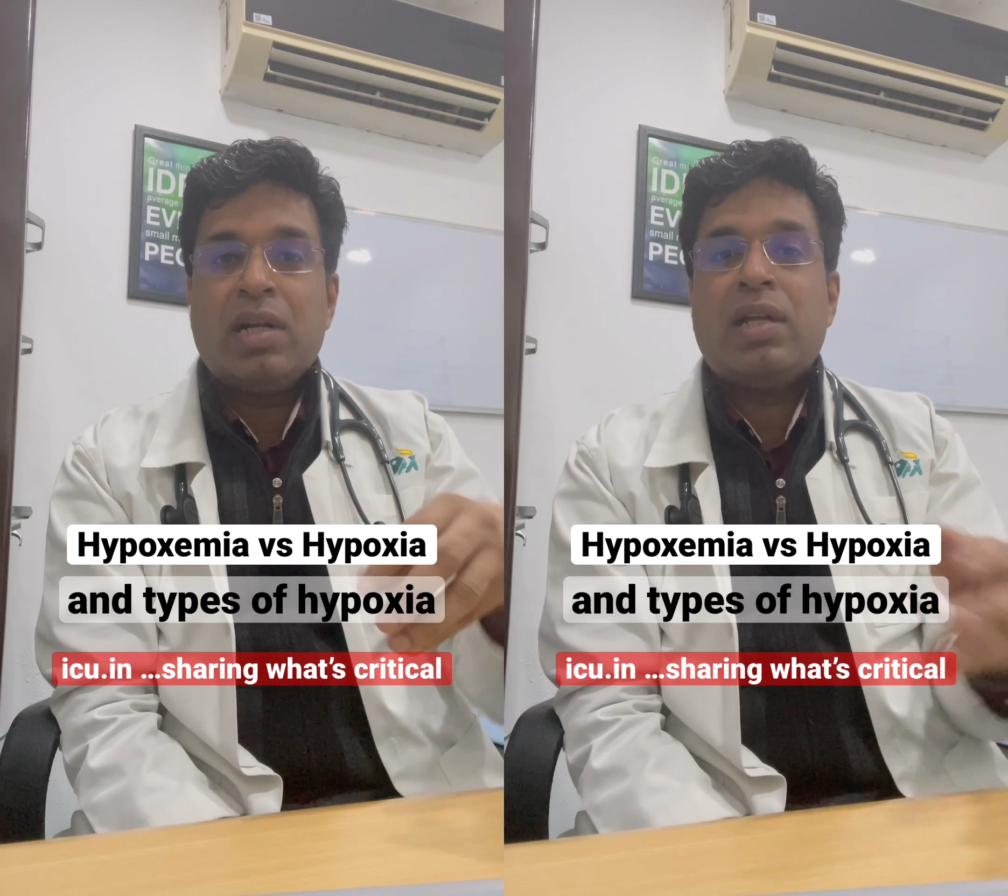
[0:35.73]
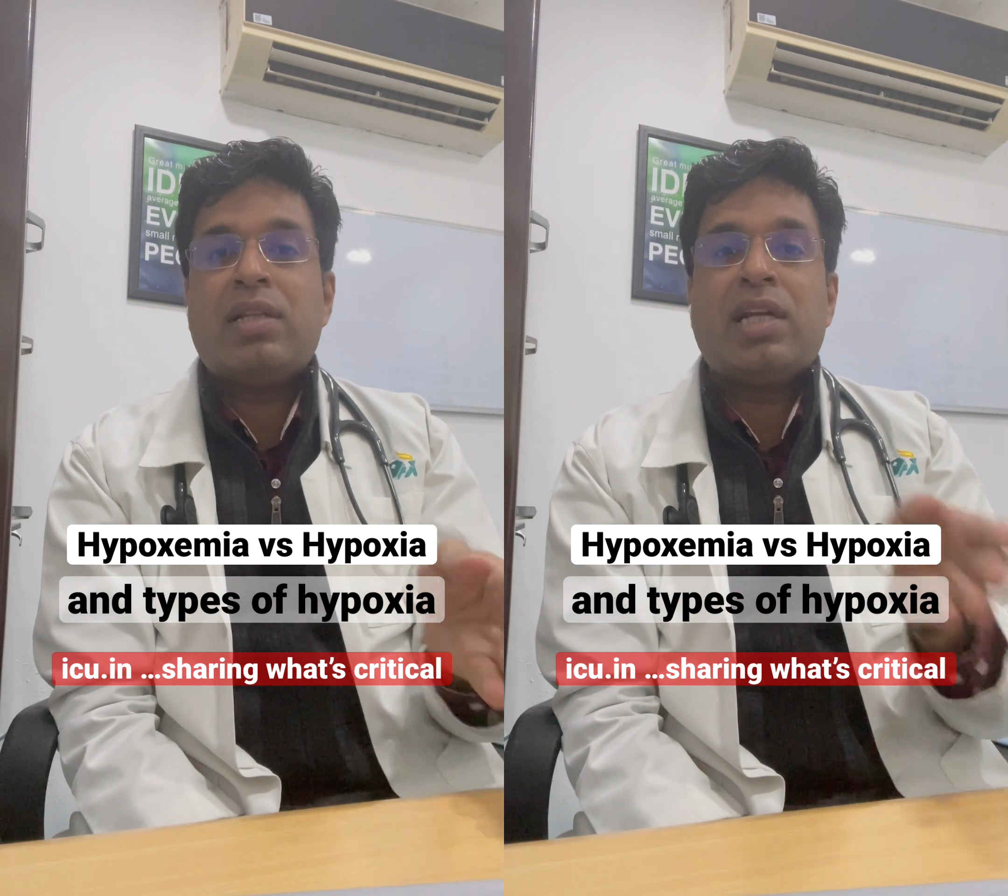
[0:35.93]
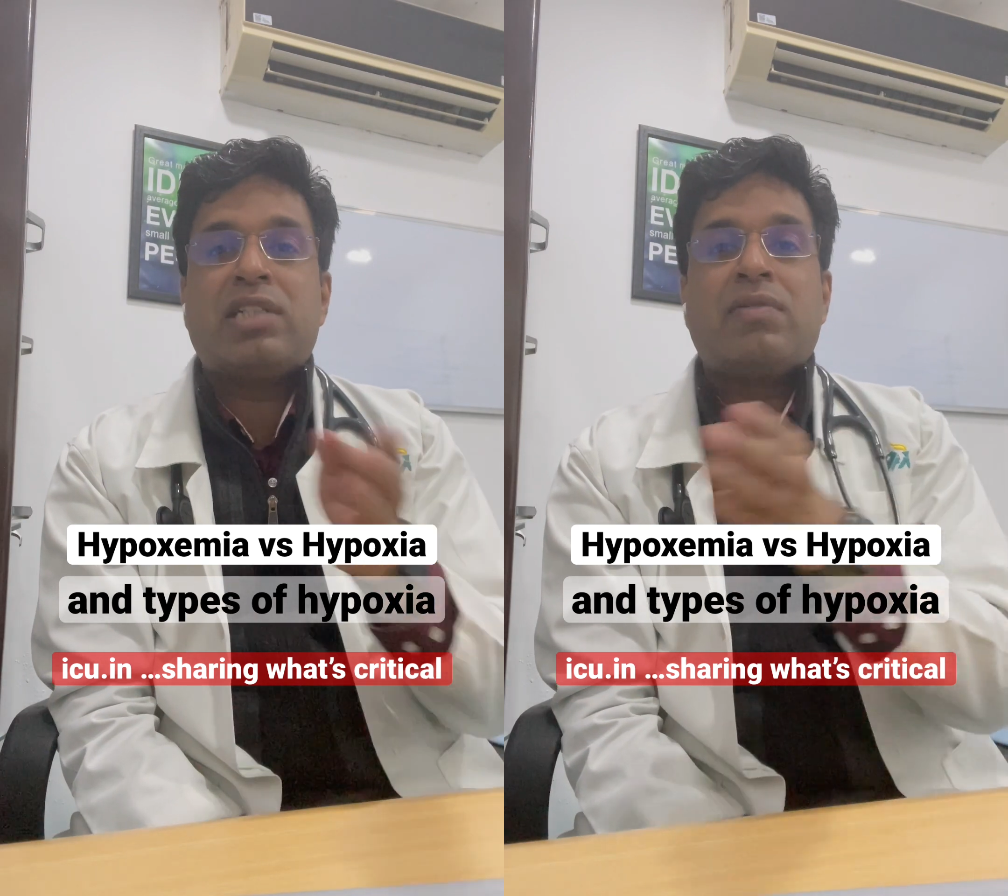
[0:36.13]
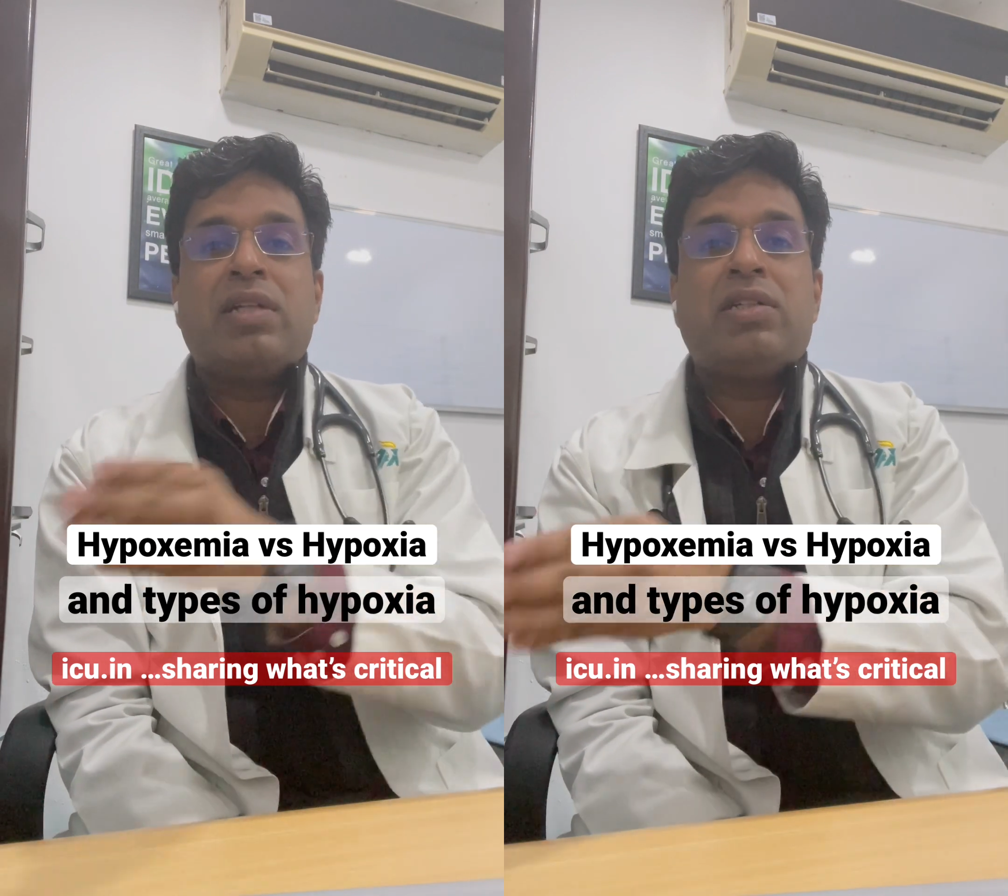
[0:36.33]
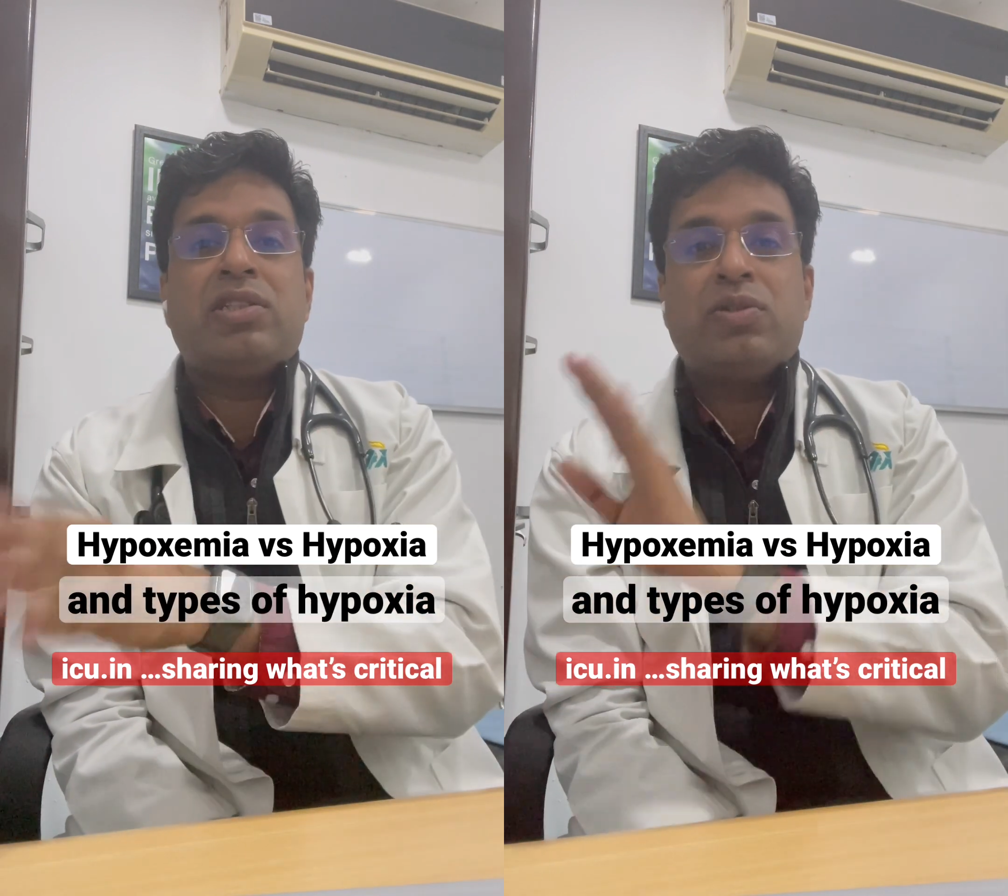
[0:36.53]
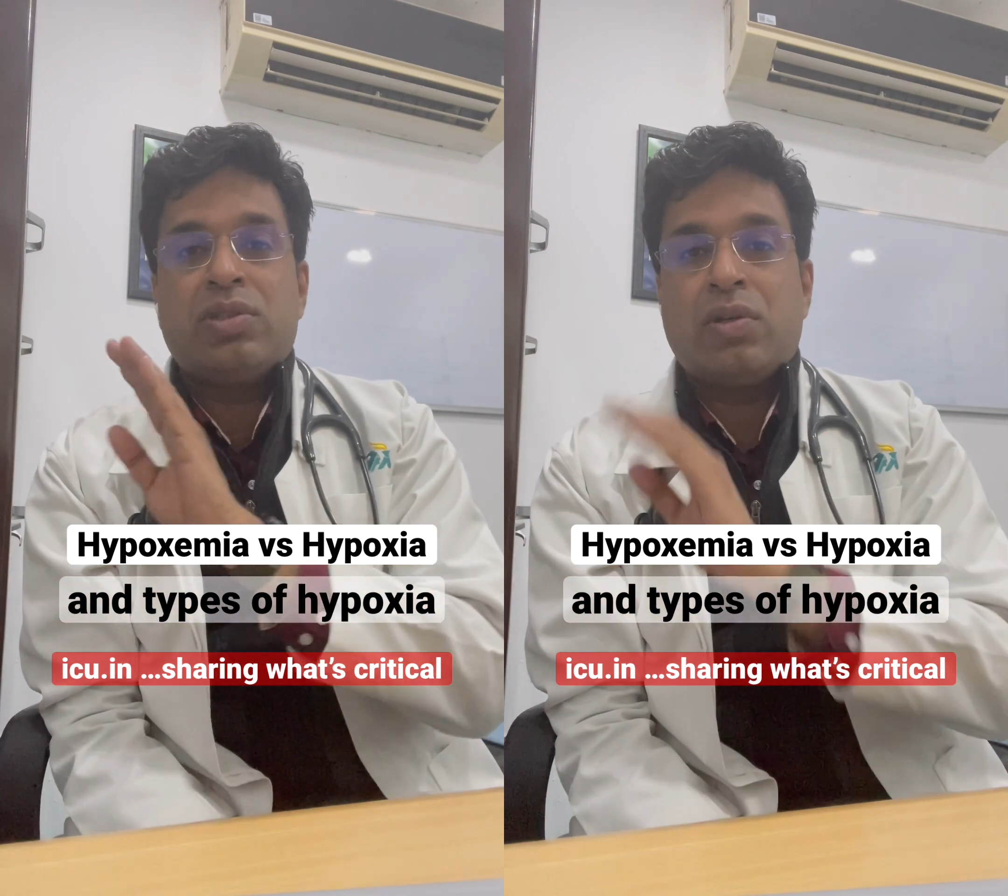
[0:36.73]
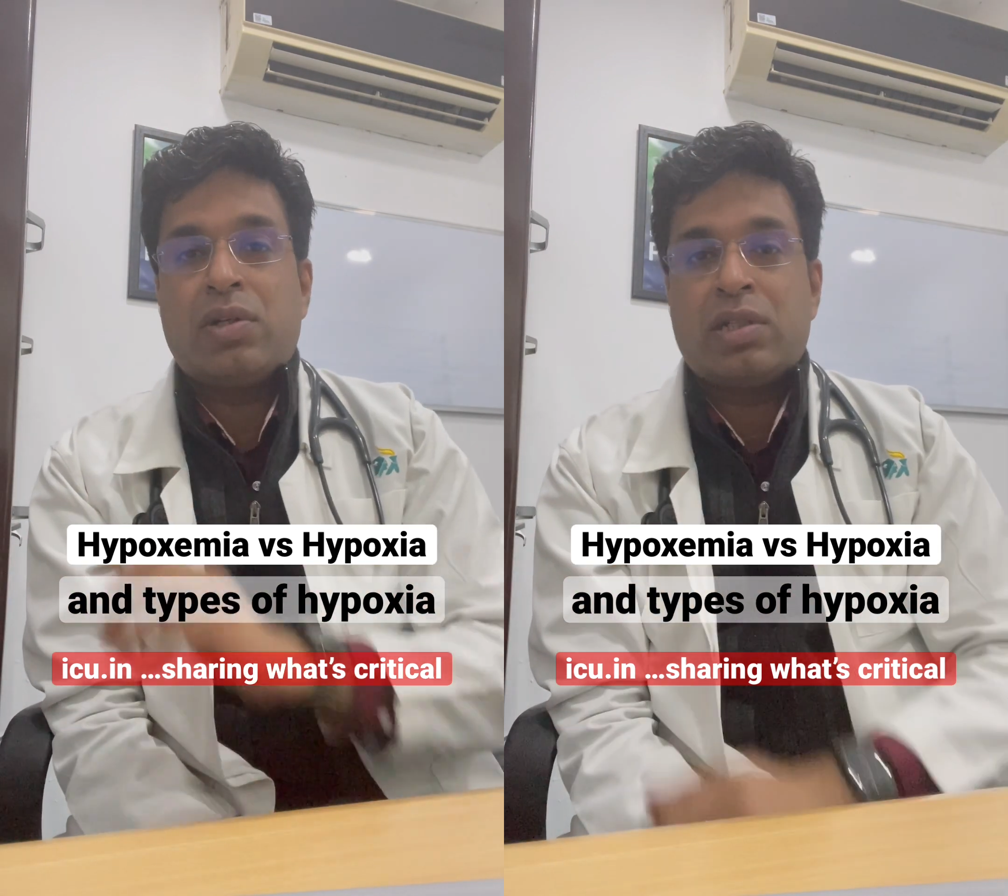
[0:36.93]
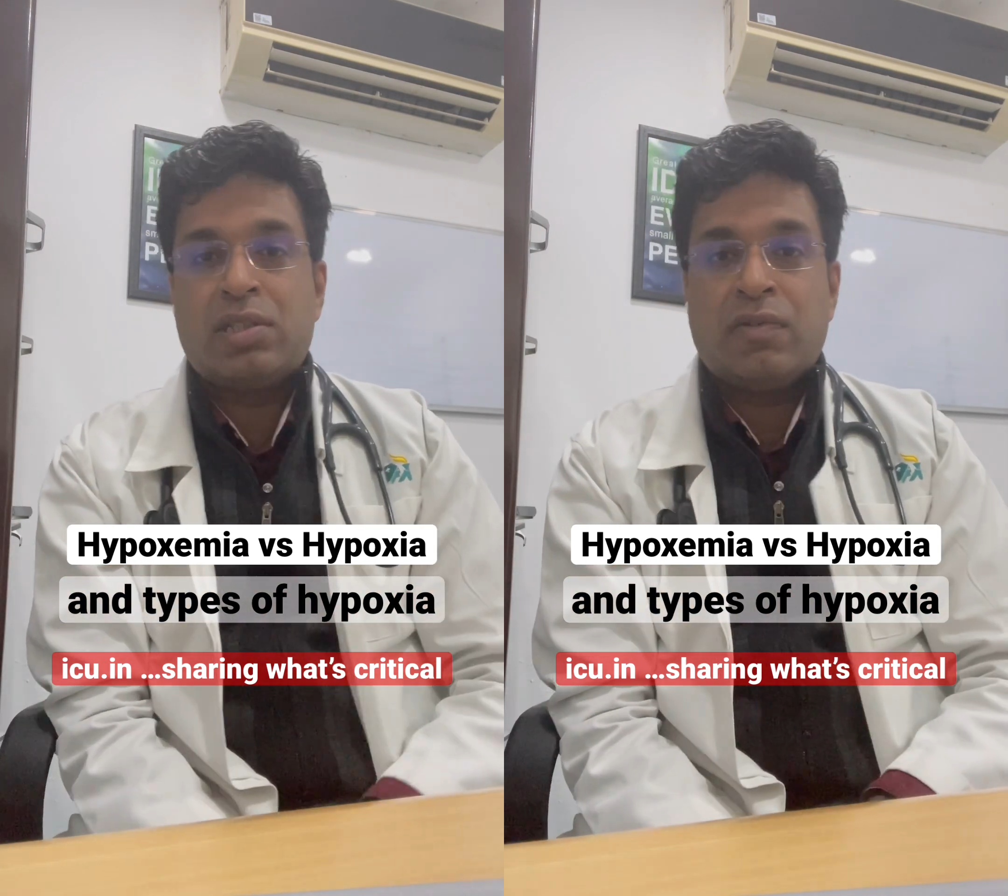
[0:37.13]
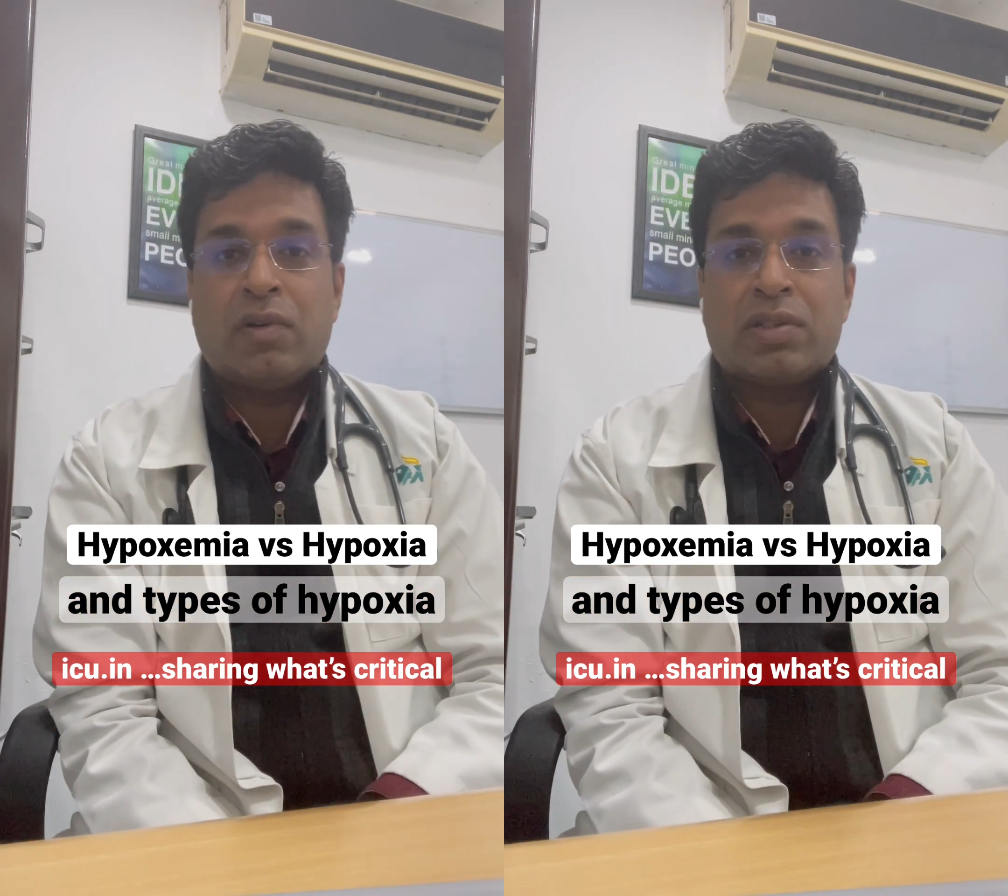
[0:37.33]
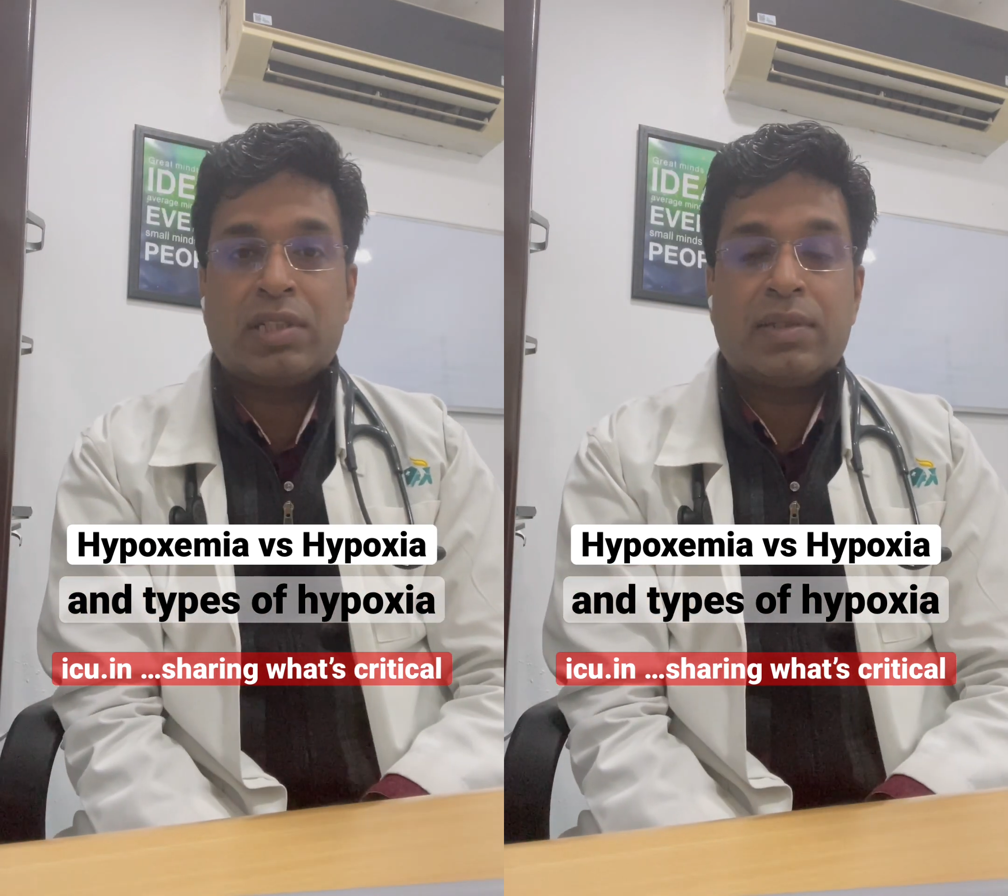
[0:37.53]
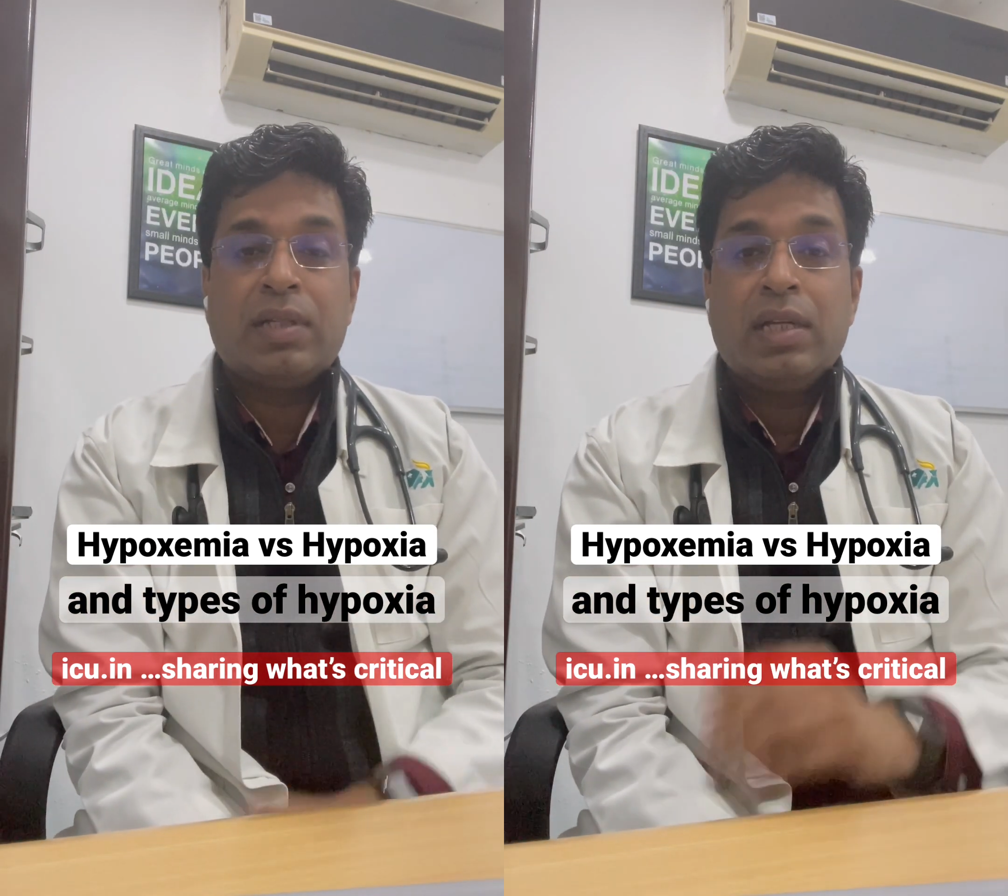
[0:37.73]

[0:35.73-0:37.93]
and that's why the tissue is not receiving oxygen.